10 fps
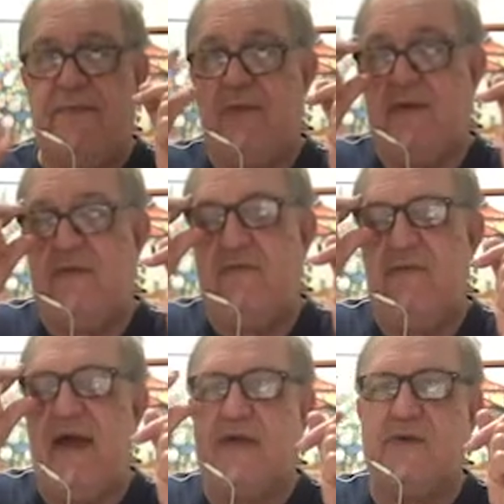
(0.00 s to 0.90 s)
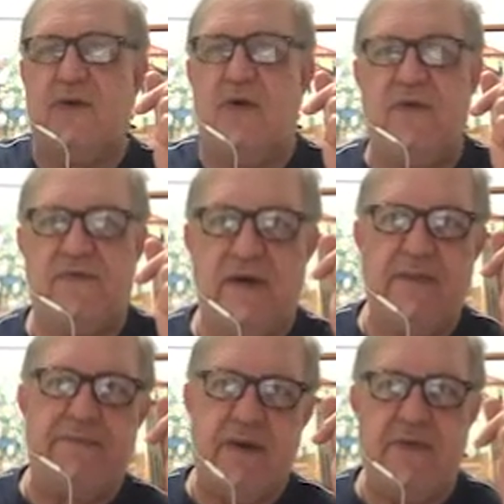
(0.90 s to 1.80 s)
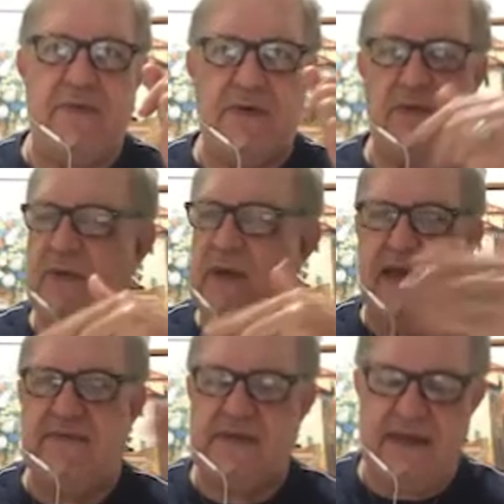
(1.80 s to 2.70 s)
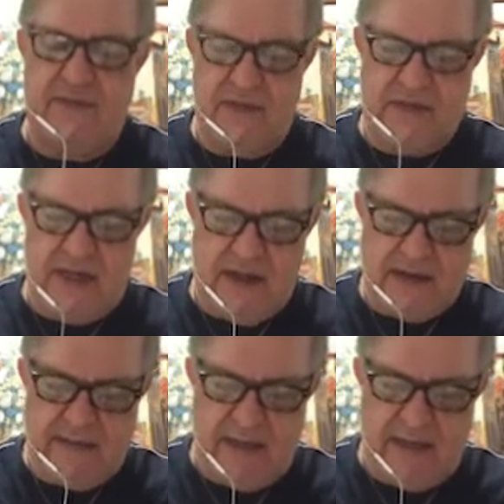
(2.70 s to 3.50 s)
the Poynting vector over a period, we have the same result.